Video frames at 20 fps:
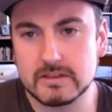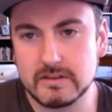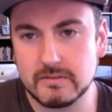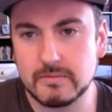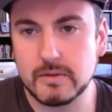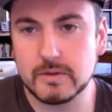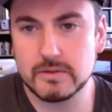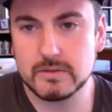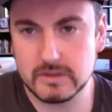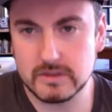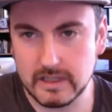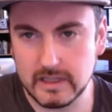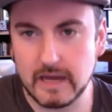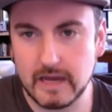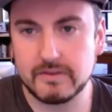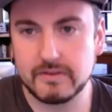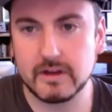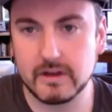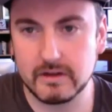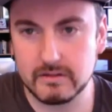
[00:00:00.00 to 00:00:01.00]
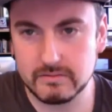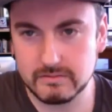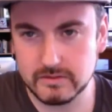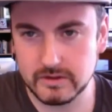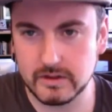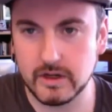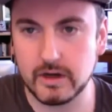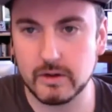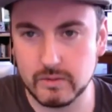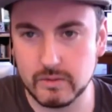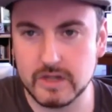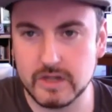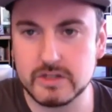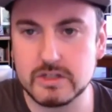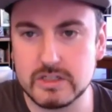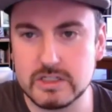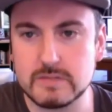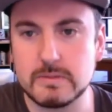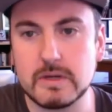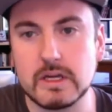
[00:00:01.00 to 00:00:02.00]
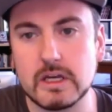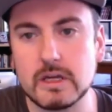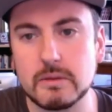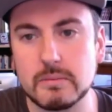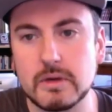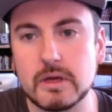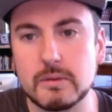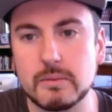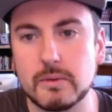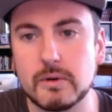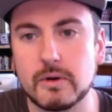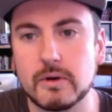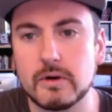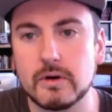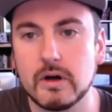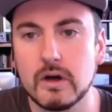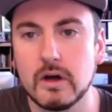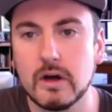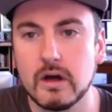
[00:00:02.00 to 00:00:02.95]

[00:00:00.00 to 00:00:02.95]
of mostly ethnic, you know, Russian-speaking people,